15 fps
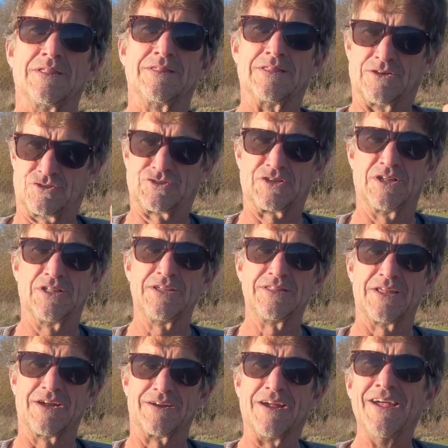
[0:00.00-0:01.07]
they're still
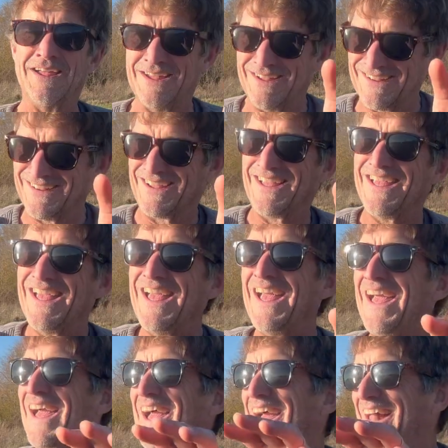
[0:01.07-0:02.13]
in there
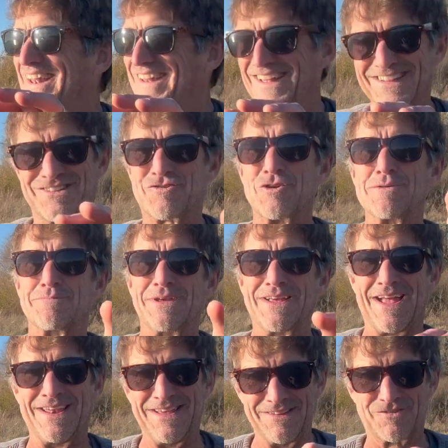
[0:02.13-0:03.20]
and it's creepy
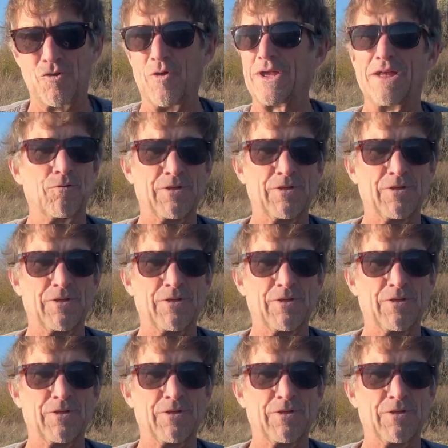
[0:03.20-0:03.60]
and he's going in.